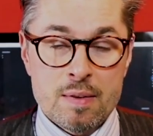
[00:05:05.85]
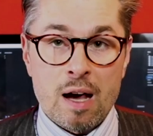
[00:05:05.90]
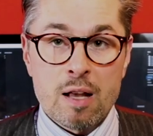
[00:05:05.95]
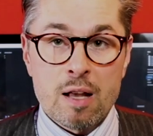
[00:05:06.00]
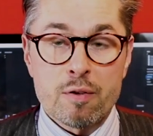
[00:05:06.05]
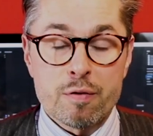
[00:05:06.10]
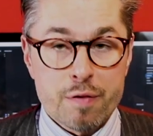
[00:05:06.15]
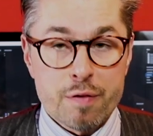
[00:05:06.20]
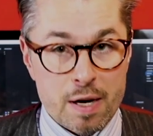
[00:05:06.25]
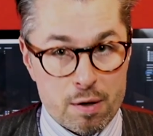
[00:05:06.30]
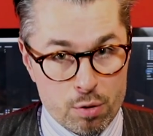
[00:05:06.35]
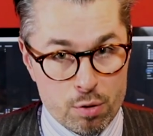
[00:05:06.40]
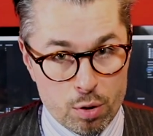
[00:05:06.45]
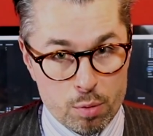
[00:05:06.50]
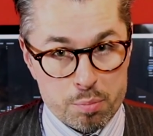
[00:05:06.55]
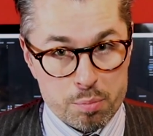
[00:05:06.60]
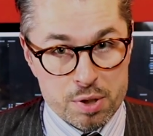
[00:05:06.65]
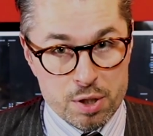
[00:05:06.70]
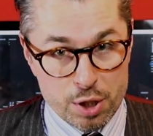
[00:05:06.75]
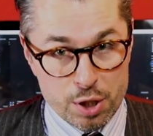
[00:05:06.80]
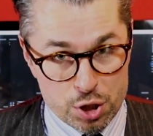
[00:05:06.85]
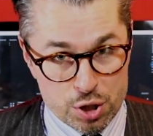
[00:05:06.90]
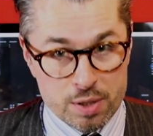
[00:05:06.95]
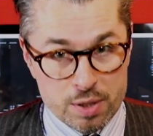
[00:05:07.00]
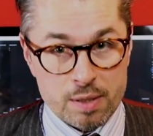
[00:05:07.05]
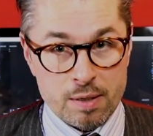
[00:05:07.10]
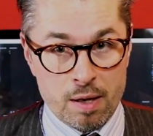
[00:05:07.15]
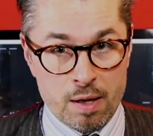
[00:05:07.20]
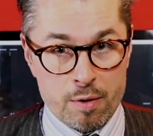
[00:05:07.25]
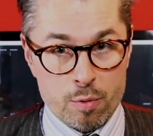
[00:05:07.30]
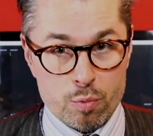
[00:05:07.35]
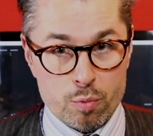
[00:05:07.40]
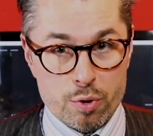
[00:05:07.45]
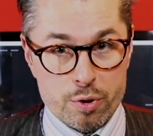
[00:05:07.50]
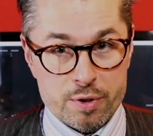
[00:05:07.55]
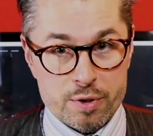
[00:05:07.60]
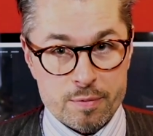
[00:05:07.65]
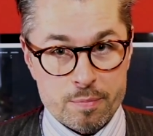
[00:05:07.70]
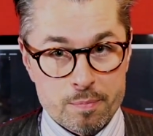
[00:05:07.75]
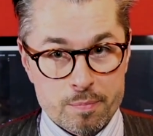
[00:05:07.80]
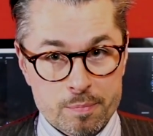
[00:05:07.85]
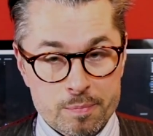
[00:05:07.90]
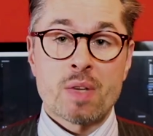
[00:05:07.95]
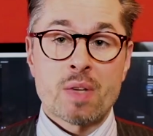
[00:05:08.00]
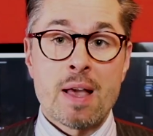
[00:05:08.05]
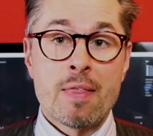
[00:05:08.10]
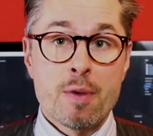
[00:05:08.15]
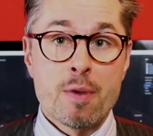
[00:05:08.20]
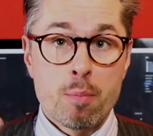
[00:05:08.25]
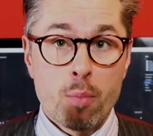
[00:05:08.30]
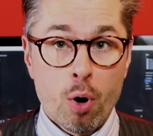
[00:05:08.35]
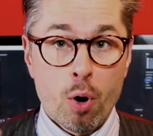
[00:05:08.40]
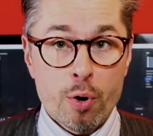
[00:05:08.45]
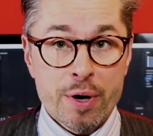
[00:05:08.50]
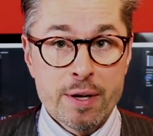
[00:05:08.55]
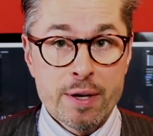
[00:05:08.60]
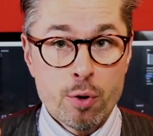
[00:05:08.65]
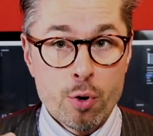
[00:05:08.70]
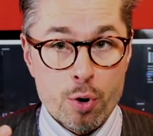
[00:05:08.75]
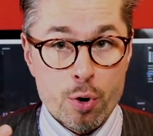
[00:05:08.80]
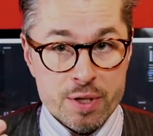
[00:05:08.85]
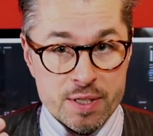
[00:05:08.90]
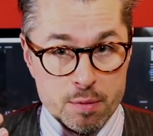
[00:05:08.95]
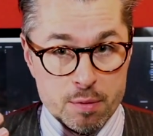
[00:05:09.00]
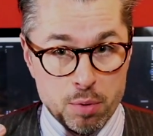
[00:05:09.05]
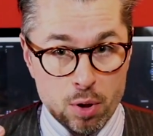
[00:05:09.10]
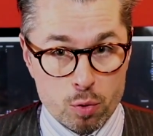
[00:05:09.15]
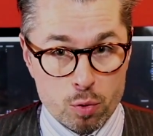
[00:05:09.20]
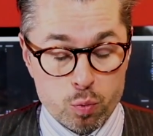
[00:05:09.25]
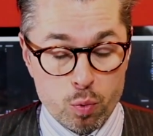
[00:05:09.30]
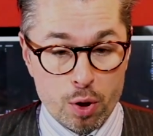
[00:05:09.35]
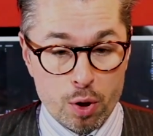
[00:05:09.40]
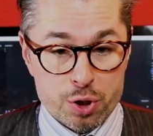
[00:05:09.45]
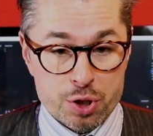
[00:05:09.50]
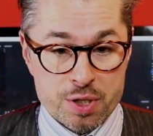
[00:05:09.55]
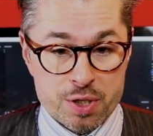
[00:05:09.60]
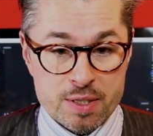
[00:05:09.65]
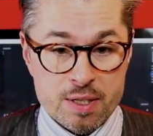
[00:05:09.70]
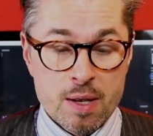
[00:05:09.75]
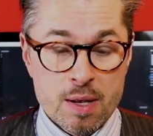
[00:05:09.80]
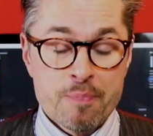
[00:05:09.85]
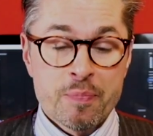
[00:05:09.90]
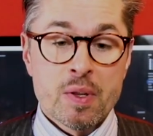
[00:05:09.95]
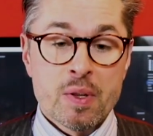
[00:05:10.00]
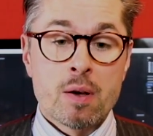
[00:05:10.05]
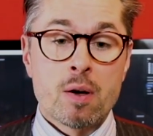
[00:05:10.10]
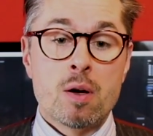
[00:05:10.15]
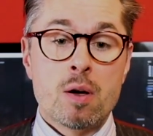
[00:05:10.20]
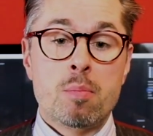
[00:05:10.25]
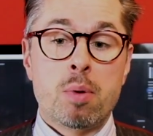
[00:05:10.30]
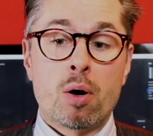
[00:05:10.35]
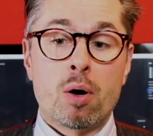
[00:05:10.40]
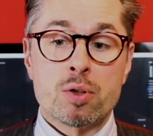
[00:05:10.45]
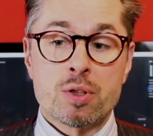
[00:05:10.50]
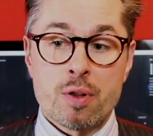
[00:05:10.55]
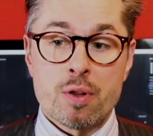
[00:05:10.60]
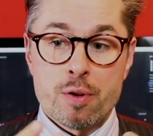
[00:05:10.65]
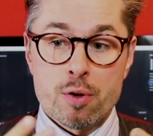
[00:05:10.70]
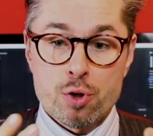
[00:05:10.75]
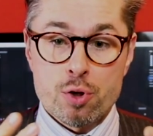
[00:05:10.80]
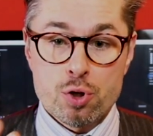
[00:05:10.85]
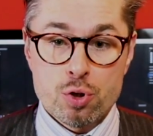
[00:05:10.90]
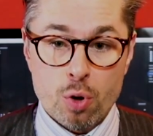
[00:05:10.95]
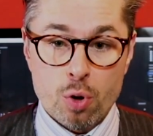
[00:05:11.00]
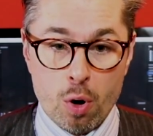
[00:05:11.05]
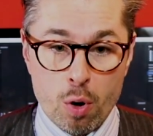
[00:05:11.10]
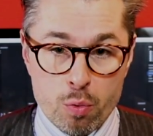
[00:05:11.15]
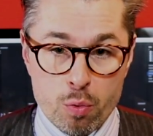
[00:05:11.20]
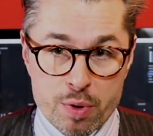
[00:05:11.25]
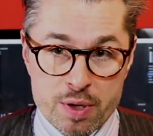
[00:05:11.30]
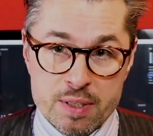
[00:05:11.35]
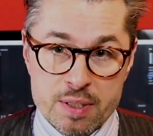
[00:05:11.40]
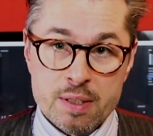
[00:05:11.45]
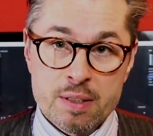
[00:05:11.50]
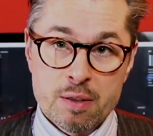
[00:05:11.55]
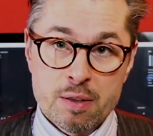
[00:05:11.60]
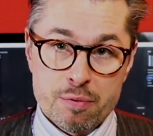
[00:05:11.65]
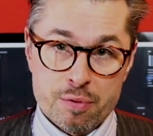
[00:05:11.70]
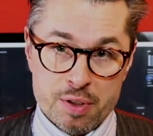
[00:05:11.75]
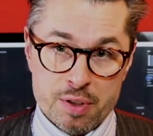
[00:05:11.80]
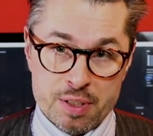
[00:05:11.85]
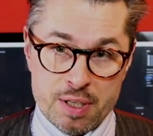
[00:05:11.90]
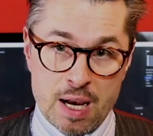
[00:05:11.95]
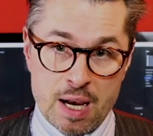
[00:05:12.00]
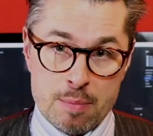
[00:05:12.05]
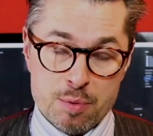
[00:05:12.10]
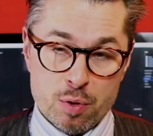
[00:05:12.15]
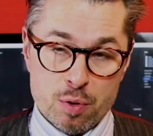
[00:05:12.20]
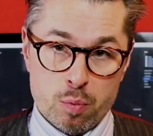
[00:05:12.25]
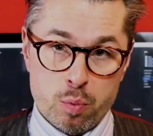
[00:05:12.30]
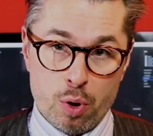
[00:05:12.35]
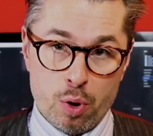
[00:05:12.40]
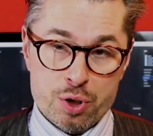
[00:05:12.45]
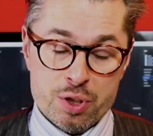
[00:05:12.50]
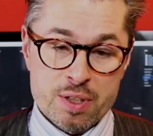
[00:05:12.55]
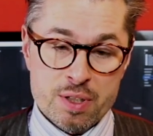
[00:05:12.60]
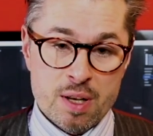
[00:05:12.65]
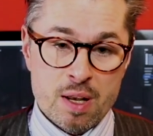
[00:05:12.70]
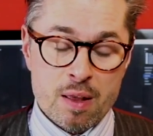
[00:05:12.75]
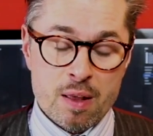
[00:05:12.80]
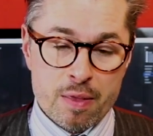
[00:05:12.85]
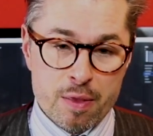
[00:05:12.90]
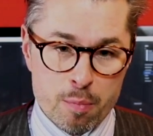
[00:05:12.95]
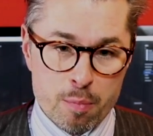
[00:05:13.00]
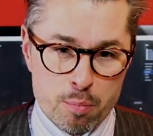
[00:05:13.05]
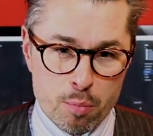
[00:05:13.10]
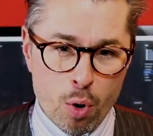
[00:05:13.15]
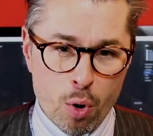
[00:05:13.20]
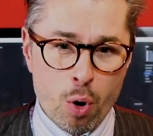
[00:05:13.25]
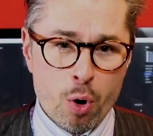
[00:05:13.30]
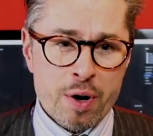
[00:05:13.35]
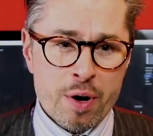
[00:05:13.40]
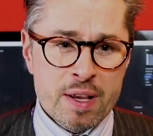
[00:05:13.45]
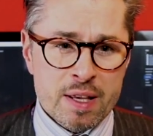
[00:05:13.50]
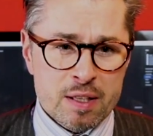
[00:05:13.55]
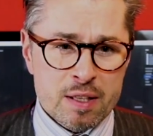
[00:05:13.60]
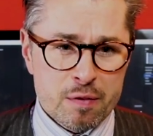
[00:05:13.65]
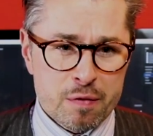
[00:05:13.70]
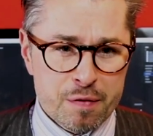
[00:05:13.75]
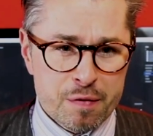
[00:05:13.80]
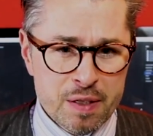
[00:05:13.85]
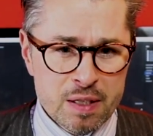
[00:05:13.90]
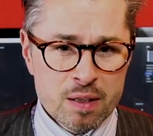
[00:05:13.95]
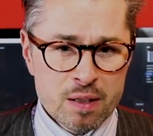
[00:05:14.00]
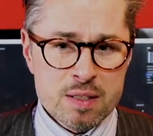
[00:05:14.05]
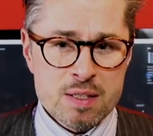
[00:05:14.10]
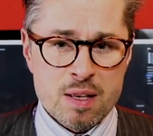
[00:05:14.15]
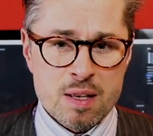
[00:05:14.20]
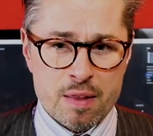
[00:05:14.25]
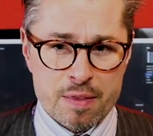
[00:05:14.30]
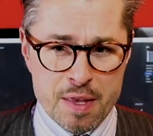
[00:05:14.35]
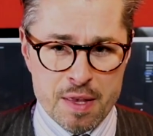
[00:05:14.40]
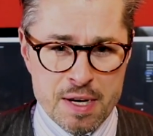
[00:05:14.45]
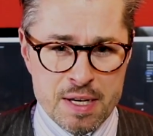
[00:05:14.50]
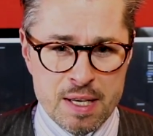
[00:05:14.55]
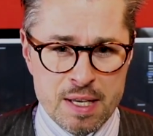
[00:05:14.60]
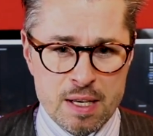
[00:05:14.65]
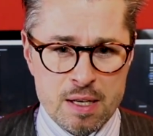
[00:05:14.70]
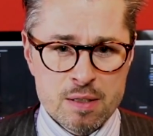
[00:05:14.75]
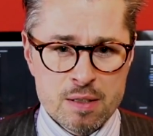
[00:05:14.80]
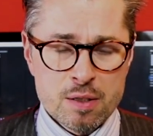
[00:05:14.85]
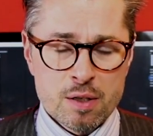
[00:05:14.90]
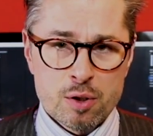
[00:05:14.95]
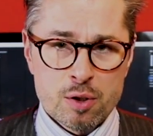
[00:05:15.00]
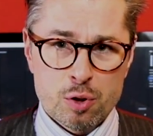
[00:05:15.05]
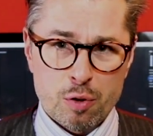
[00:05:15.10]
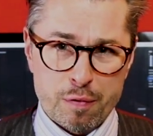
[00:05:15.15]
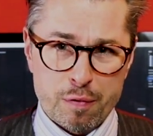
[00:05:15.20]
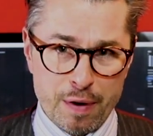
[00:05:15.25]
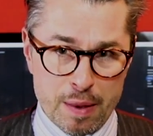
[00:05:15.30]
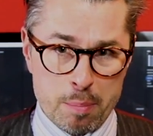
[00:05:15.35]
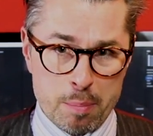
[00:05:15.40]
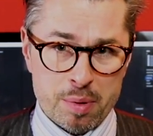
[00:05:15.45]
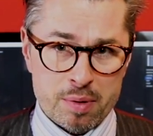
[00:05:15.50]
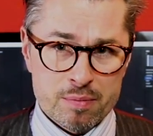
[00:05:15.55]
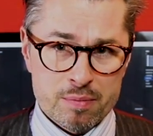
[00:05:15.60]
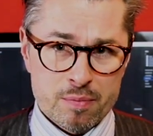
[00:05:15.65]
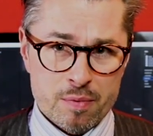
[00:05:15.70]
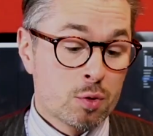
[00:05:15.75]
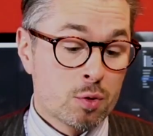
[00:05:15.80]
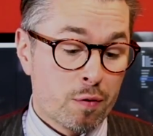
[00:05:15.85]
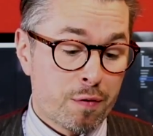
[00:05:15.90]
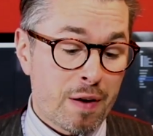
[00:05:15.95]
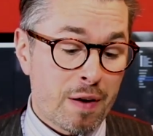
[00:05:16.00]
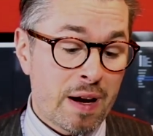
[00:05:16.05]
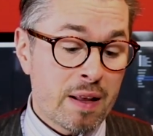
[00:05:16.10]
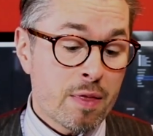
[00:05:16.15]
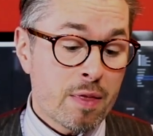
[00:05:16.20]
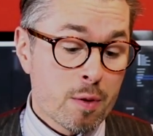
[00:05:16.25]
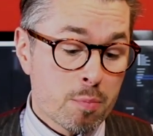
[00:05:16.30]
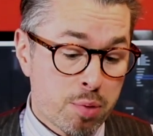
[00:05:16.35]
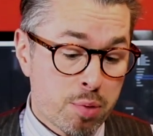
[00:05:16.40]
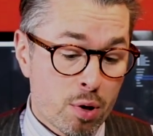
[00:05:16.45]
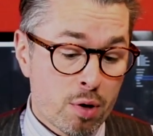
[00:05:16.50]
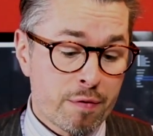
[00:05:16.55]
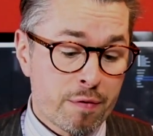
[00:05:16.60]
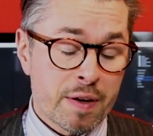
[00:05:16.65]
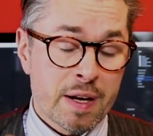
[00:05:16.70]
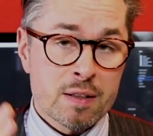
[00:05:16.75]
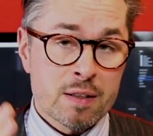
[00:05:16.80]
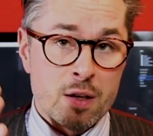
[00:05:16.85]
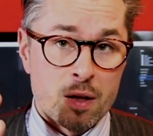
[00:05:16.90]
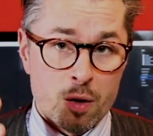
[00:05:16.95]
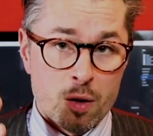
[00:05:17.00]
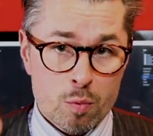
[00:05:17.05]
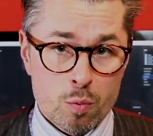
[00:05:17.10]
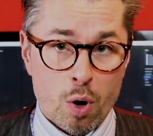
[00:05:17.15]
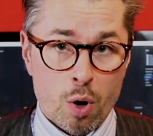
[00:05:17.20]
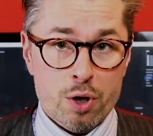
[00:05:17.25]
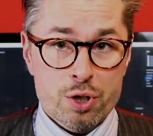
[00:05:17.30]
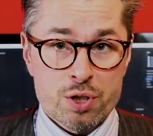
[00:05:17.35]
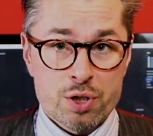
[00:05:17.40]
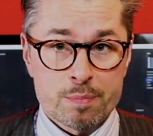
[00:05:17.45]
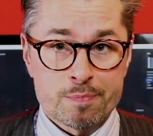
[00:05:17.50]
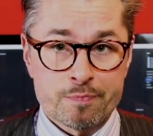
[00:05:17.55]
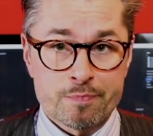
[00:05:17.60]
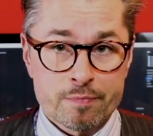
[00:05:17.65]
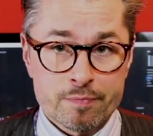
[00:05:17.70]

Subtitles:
Unfair competition, in other words. And the more he learns about watches, about the genres and different types of watches, the more he feels the need to flip, to find the perfect watch.